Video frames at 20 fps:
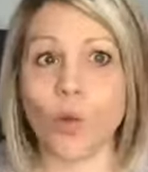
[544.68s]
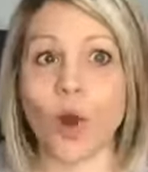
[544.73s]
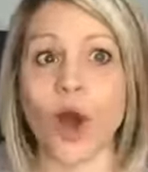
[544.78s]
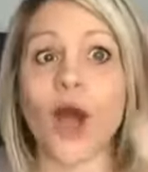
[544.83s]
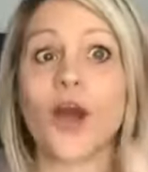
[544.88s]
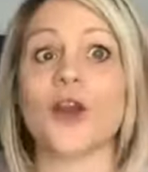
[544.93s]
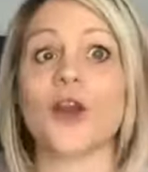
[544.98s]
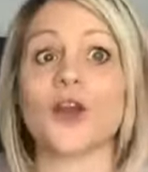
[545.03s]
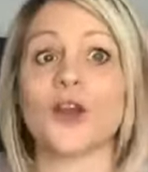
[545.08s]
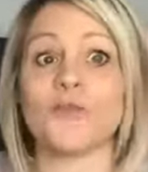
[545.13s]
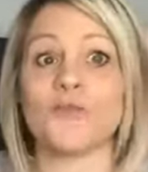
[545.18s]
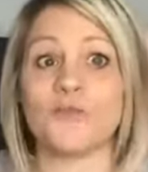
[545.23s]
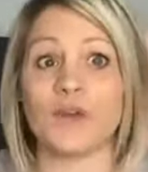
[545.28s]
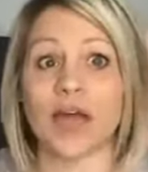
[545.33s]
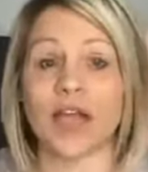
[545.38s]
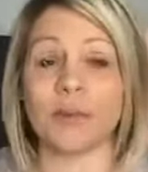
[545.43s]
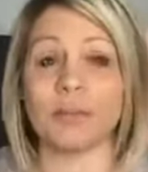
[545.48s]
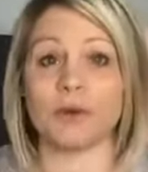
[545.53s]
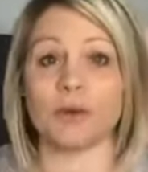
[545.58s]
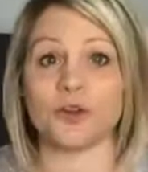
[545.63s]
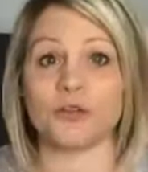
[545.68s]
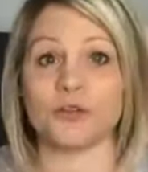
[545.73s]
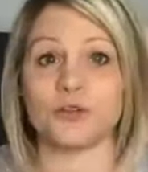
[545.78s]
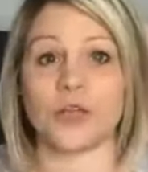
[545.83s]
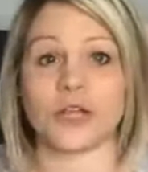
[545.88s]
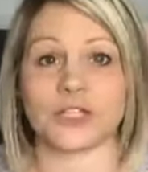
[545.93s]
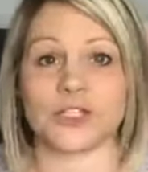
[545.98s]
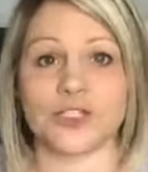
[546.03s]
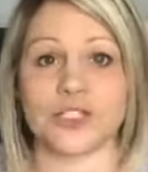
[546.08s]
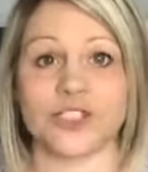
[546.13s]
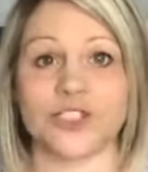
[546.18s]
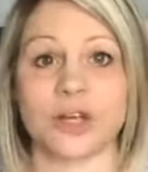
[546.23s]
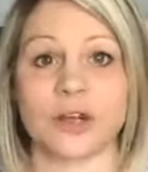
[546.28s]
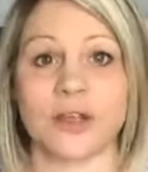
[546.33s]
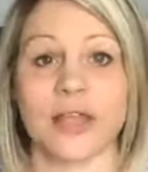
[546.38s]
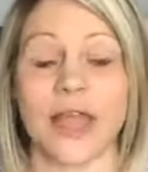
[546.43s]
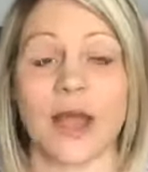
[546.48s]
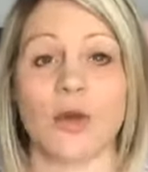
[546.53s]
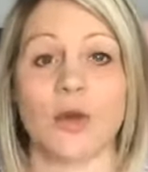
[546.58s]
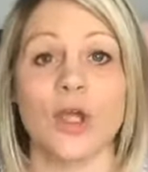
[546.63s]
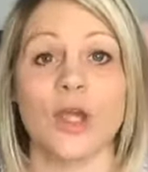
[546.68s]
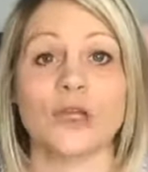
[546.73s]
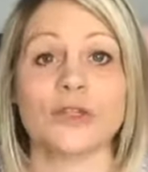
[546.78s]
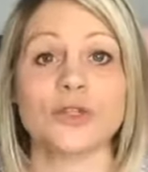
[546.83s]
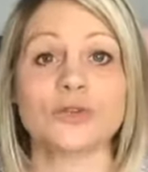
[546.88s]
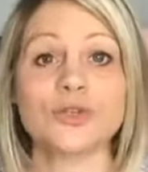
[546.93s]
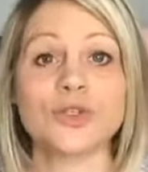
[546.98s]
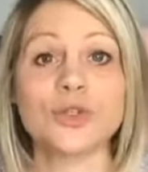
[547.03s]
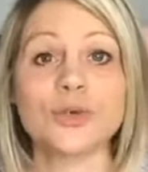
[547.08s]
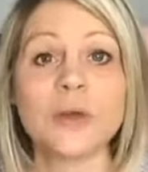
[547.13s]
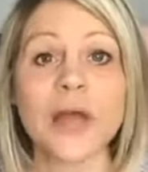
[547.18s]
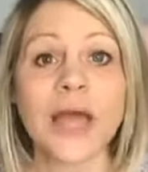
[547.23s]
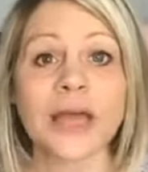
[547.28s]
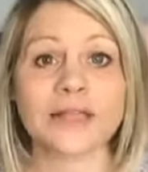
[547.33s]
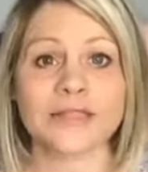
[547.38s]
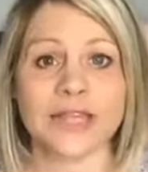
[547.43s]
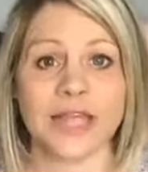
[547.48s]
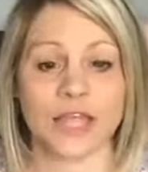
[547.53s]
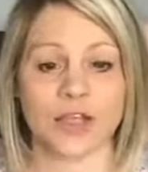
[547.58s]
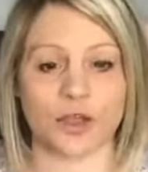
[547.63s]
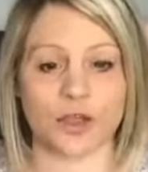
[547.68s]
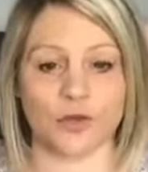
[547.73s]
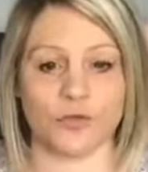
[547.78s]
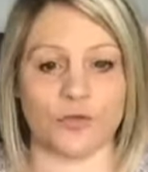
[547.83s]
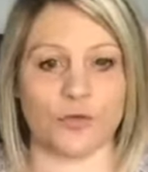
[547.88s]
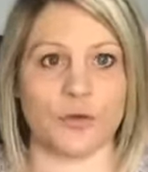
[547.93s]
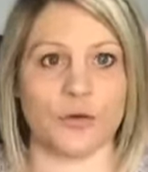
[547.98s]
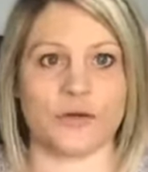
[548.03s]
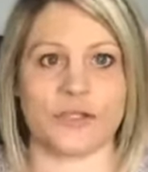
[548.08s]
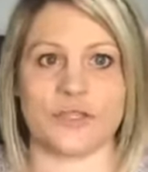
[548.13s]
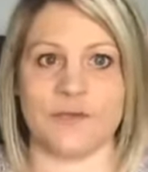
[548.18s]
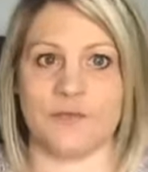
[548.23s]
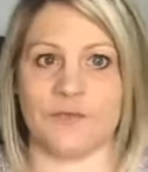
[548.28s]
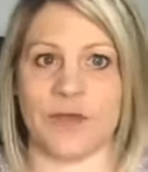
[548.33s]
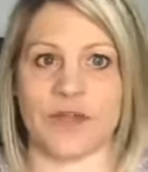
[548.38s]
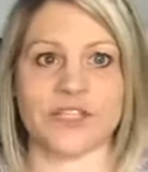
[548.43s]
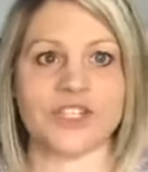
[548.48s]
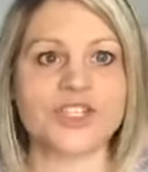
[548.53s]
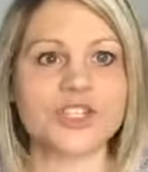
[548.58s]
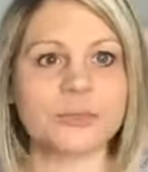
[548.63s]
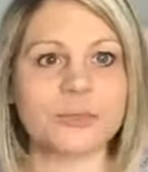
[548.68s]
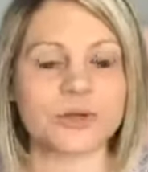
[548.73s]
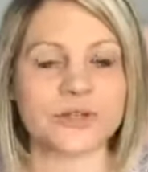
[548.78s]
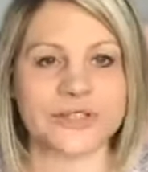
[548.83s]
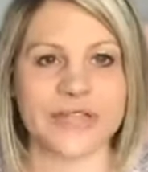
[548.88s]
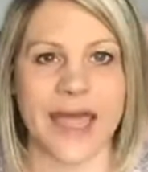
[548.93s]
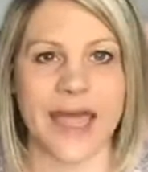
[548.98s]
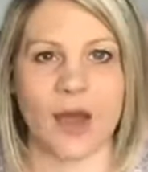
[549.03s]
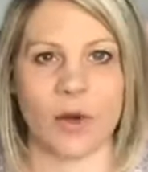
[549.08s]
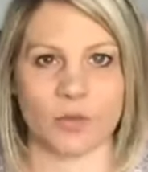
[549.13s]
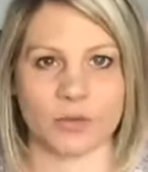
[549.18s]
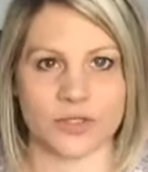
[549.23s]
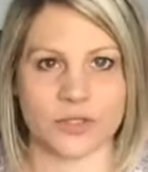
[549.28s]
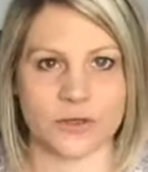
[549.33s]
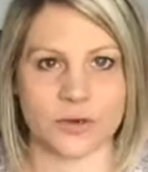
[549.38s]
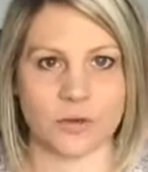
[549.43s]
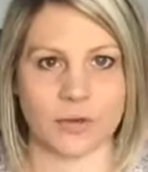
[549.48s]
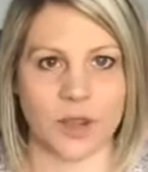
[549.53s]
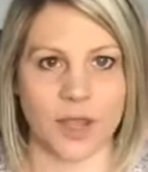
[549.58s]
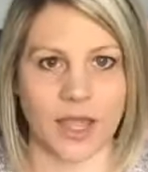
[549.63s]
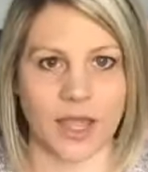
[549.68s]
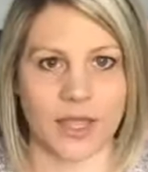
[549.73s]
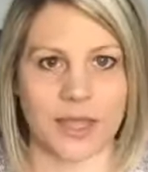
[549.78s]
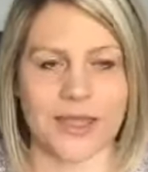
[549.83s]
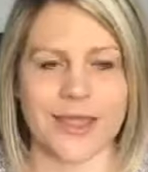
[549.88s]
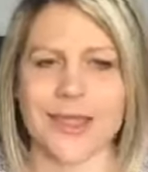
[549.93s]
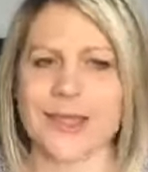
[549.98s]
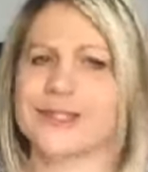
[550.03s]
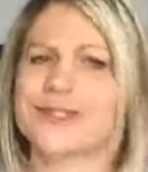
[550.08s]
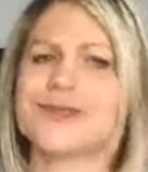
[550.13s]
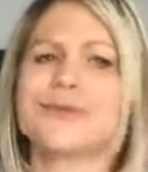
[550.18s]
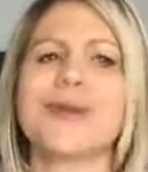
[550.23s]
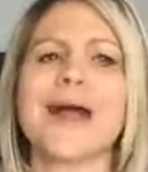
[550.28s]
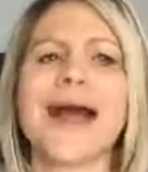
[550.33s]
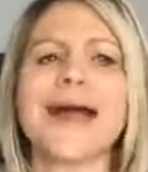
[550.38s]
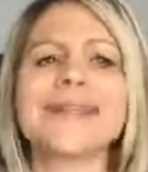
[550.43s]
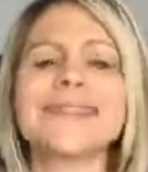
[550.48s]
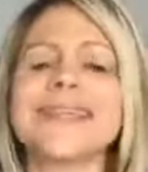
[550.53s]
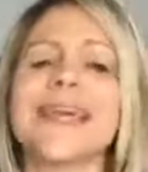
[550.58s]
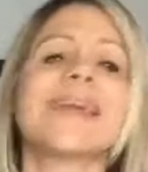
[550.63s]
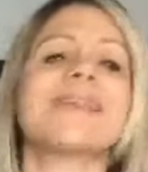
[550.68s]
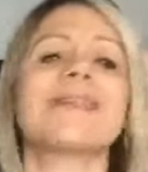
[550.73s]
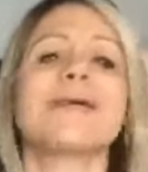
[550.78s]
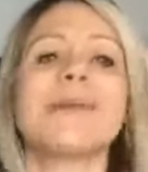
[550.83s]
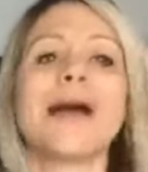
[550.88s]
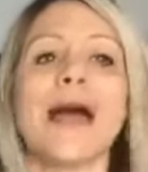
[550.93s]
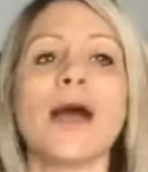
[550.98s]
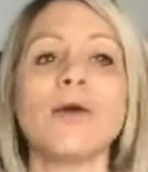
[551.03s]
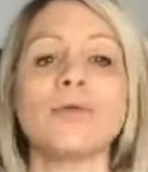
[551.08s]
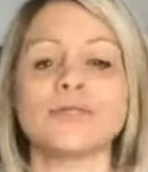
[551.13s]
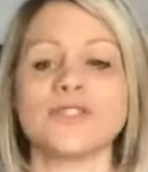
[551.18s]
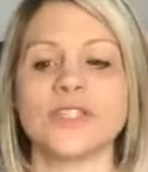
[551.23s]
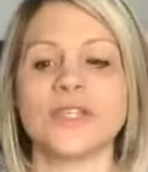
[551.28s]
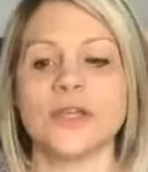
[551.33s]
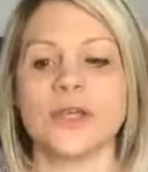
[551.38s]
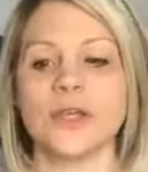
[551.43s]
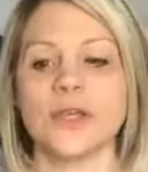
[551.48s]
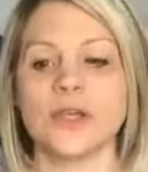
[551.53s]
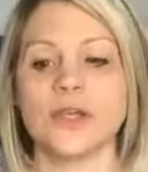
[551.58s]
water and fiber to flush the junk out. So do not take your fruits and vegetables out, okay? Do not take them out.